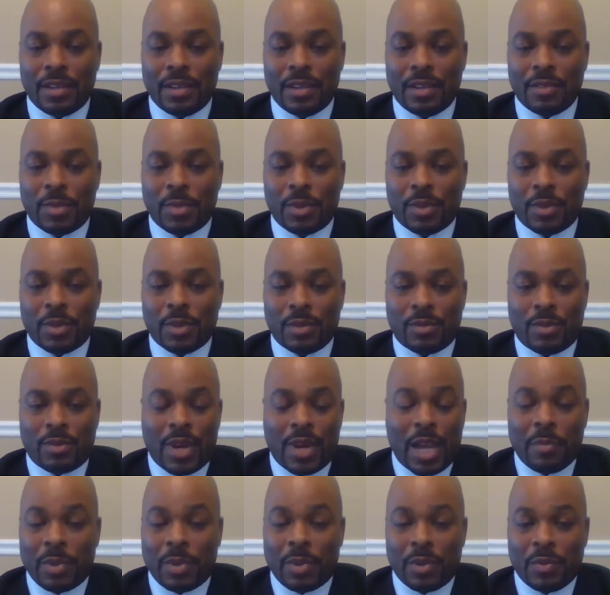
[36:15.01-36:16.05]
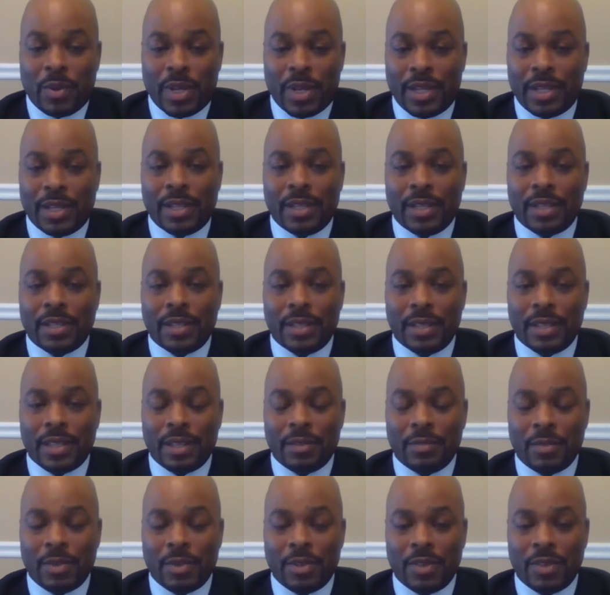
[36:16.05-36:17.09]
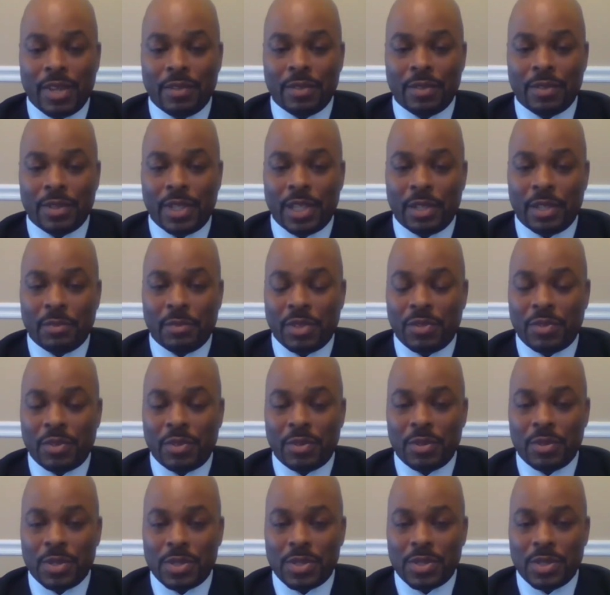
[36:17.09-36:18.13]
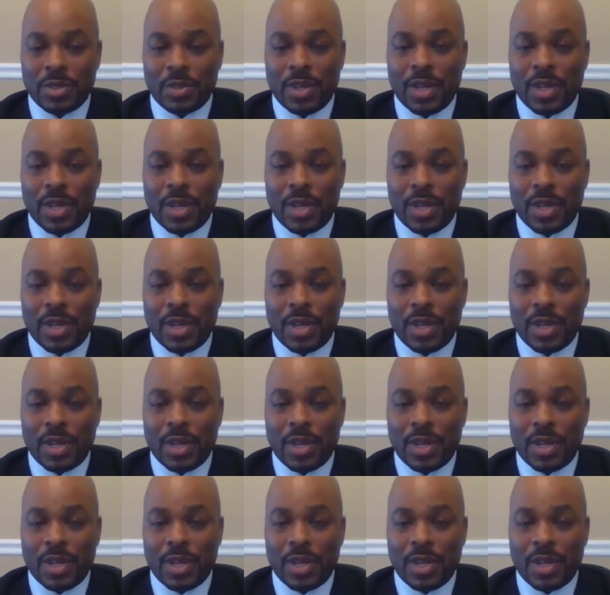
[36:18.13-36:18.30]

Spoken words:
in a more rapid way than we've ever done before.